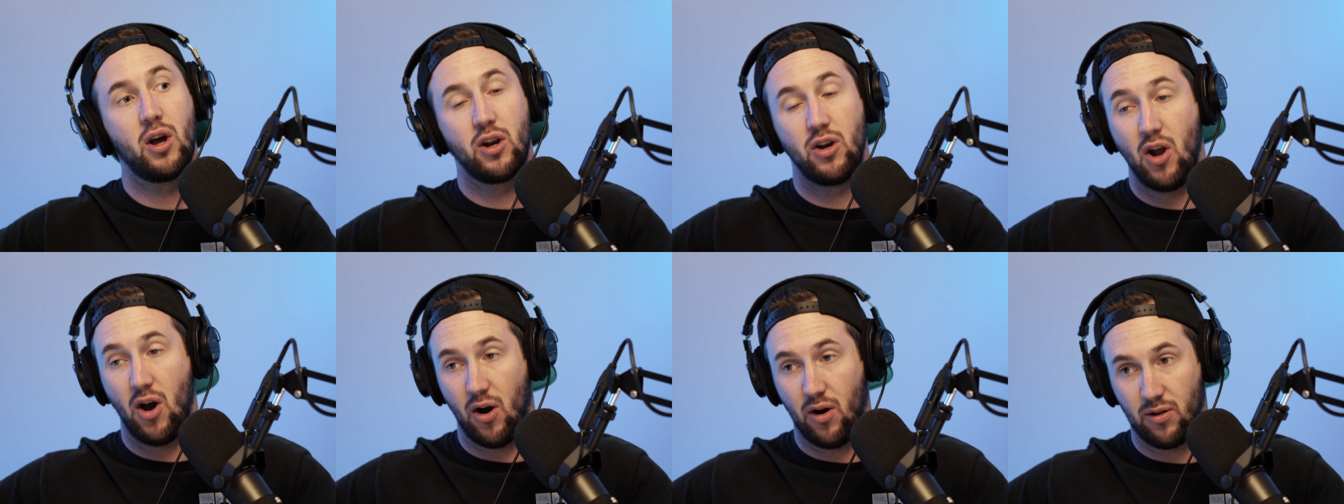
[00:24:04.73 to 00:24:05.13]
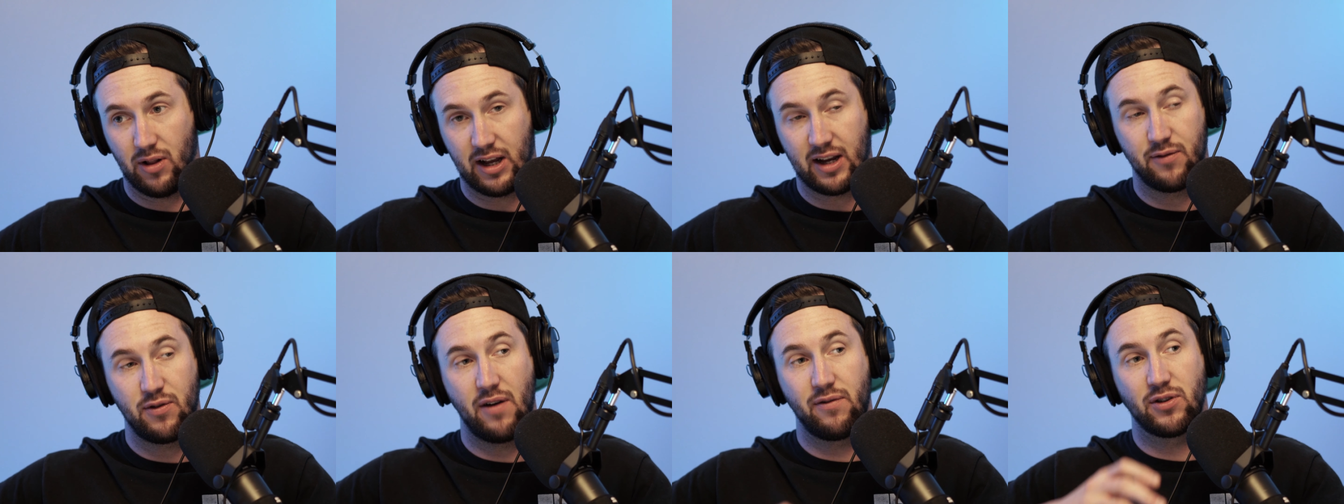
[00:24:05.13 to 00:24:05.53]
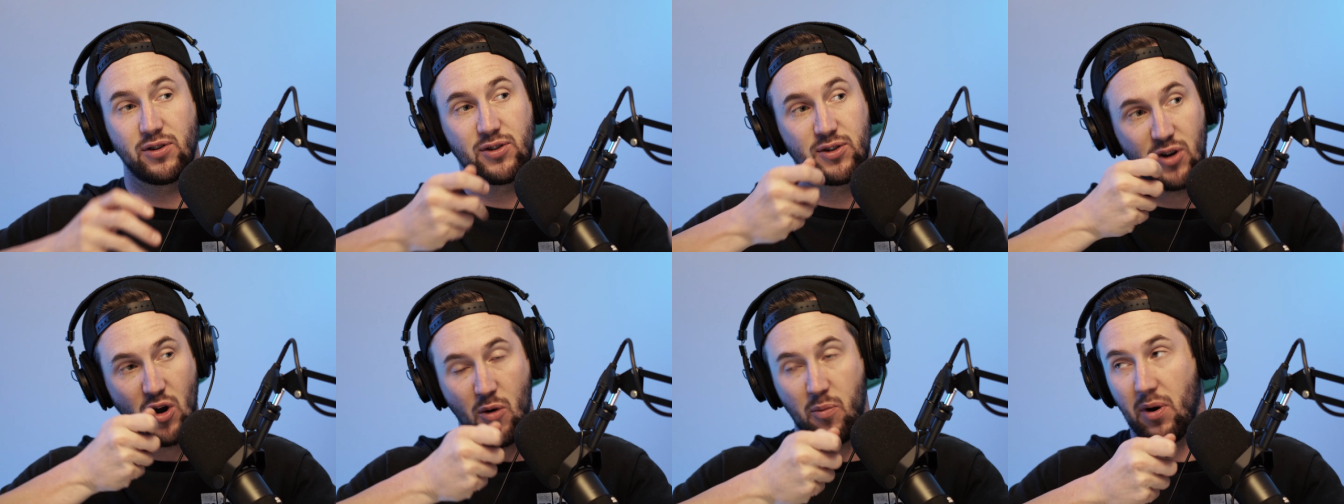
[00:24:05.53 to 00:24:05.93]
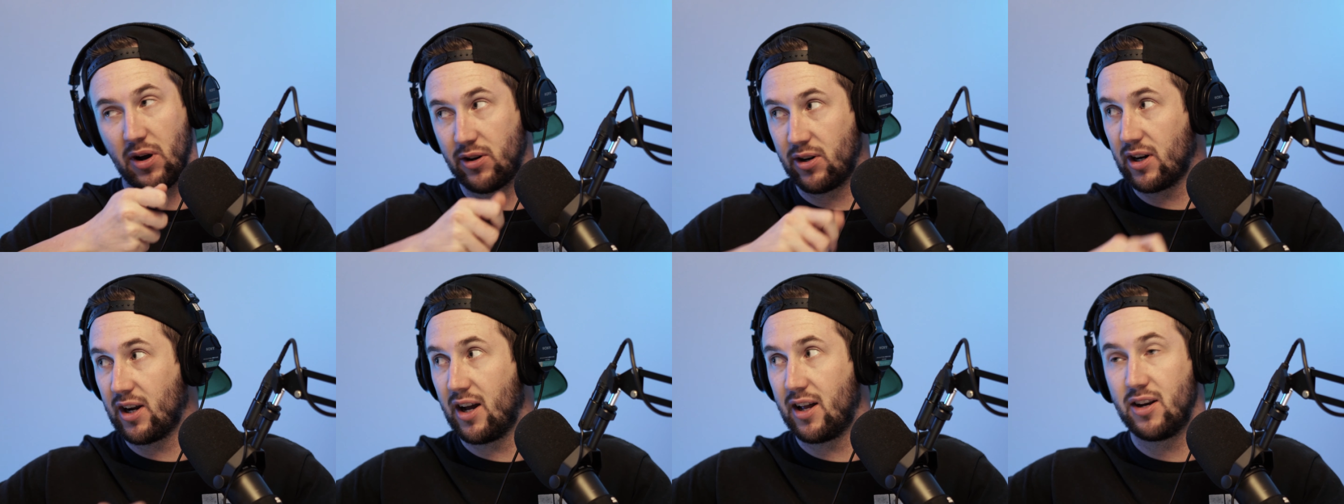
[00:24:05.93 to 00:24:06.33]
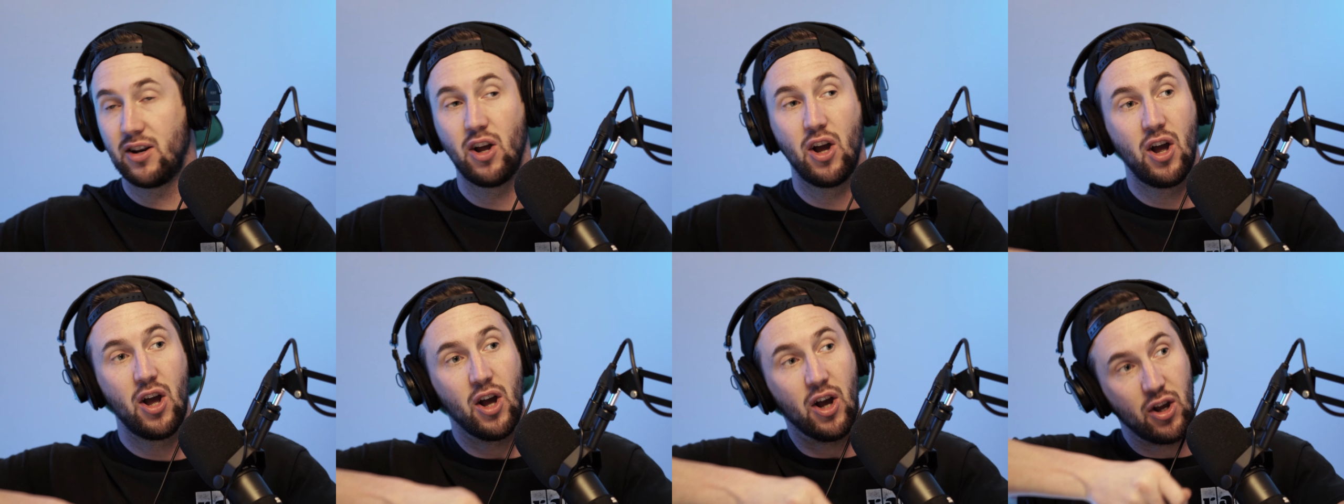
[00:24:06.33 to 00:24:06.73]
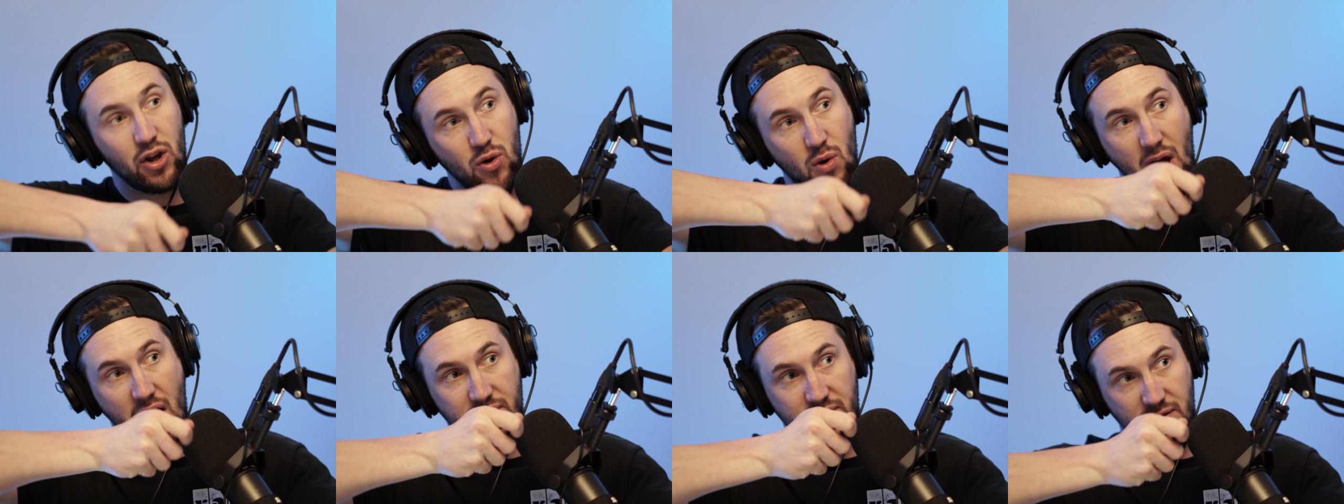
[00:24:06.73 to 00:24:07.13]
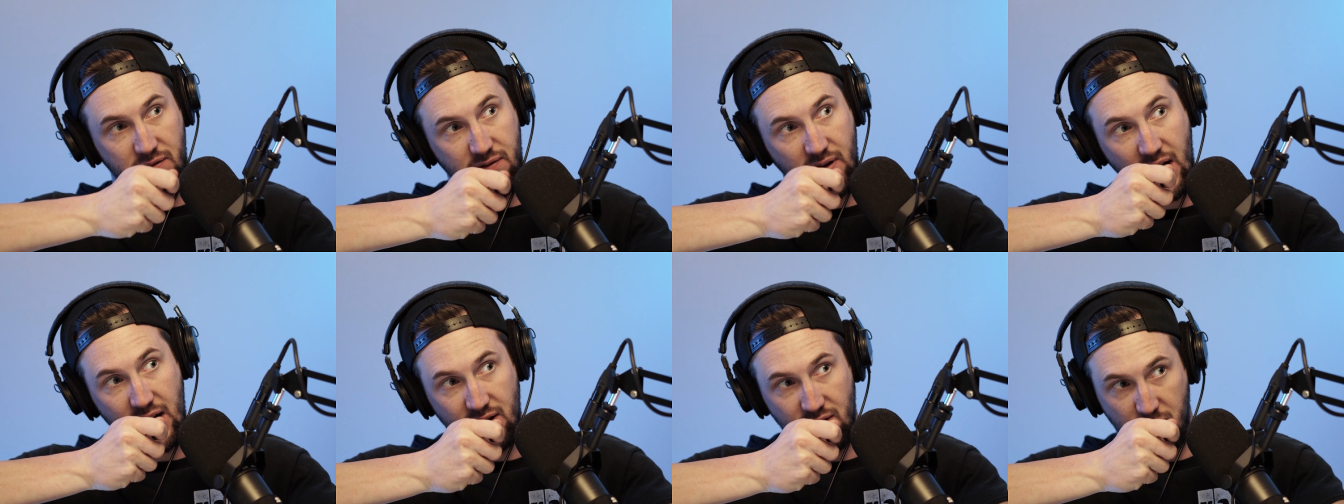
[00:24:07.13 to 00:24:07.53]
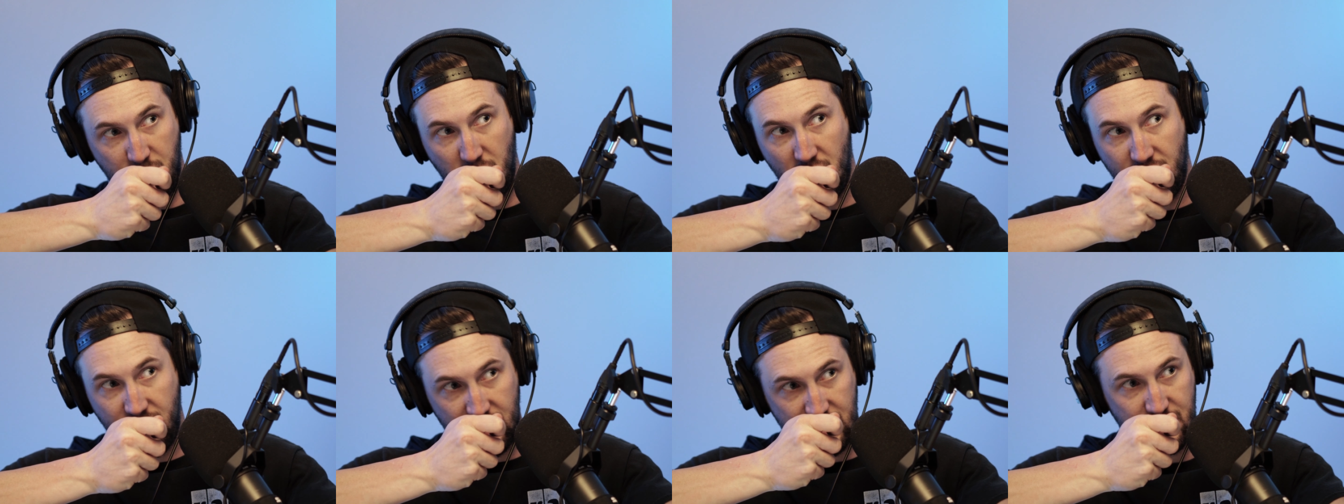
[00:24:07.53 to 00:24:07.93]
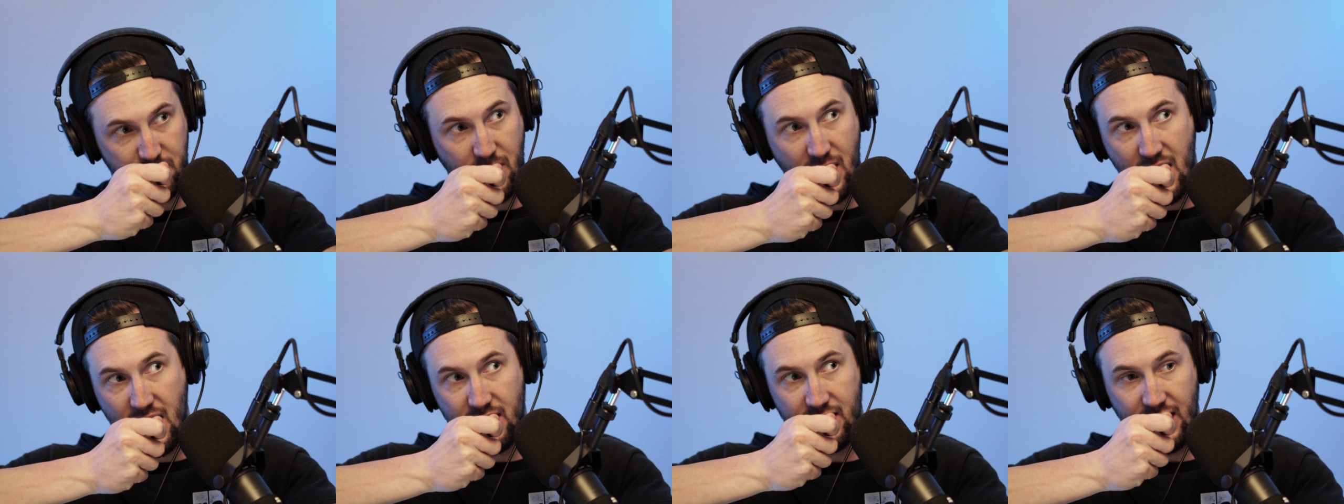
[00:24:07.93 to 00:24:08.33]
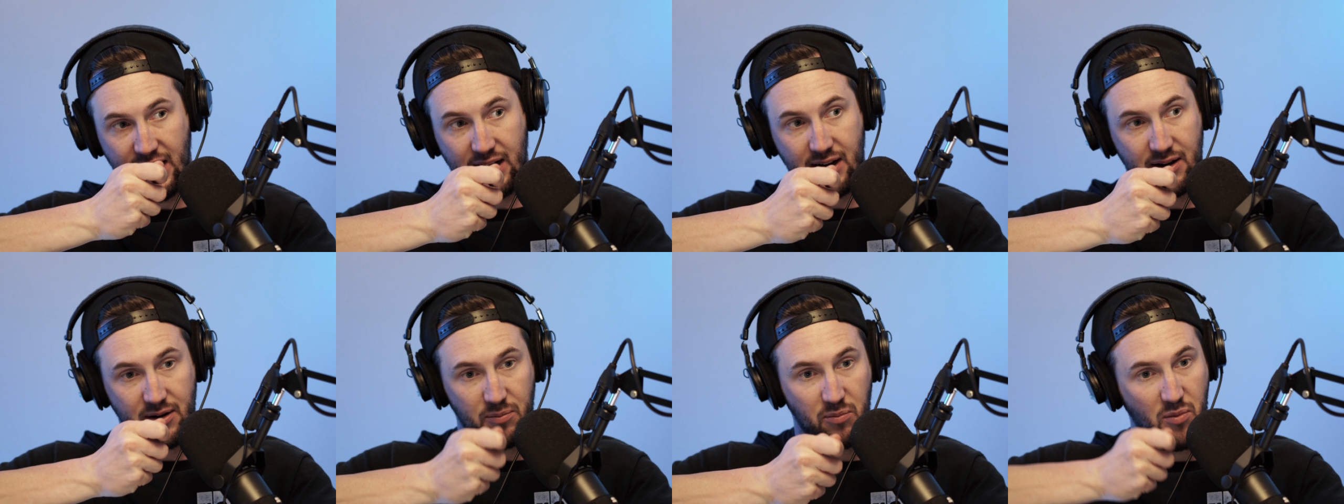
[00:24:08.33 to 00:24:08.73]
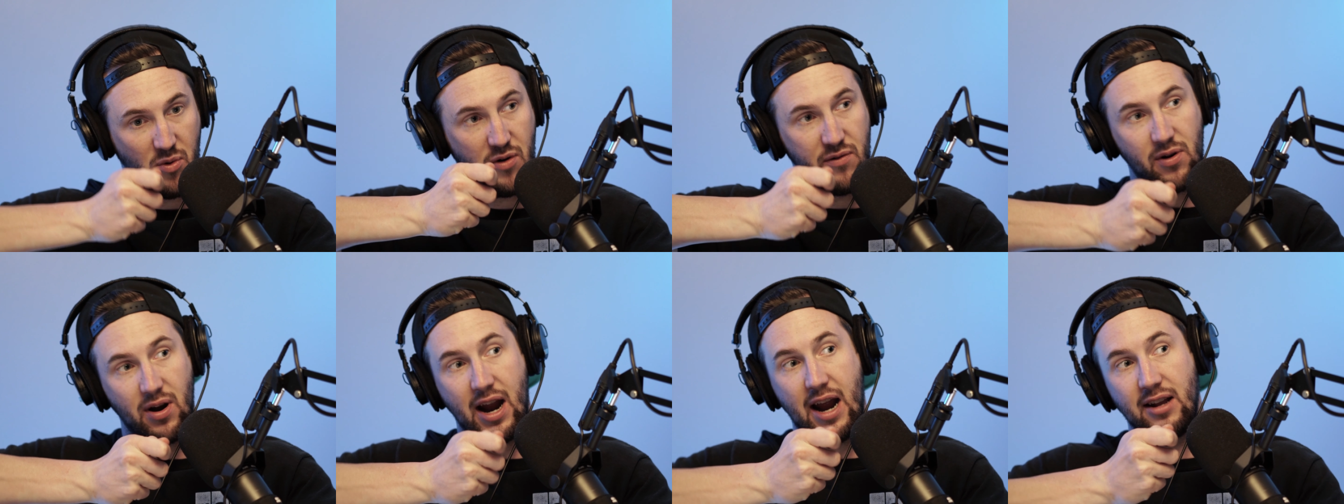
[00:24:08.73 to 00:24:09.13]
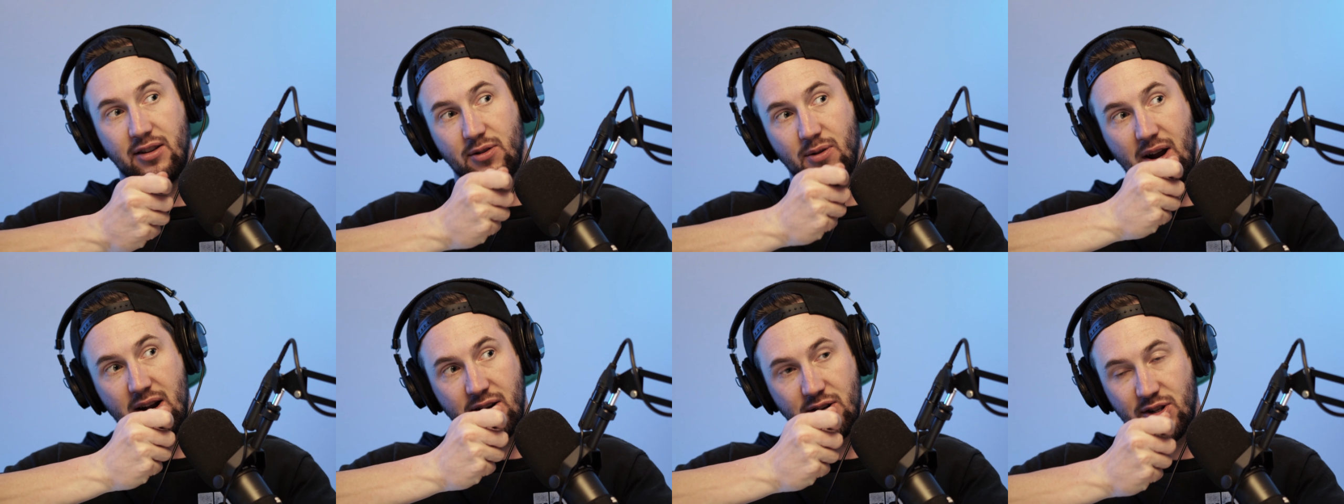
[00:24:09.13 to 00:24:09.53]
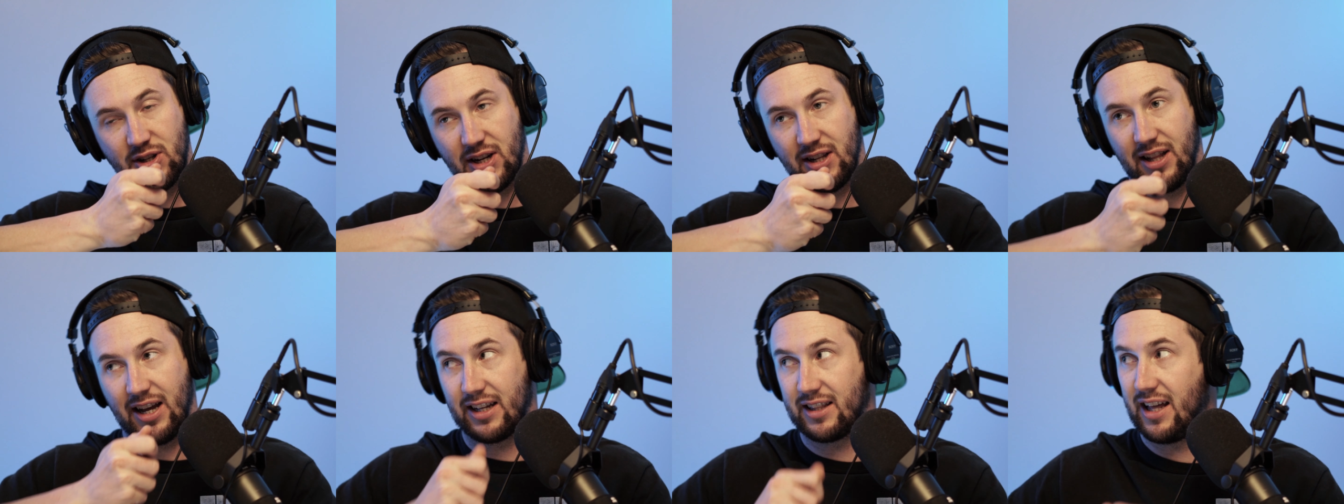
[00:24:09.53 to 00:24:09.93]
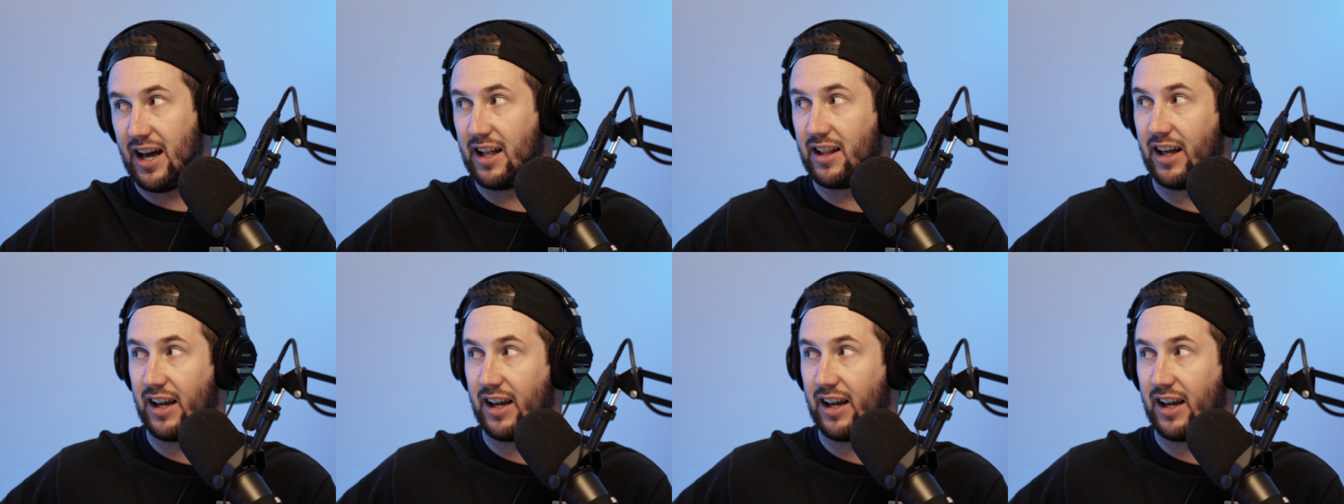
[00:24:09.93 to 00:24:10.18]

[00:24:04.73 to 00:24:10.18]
No, like if you have a scope on your gun, you have to find the perfect spot, like move your hands around and shit like that.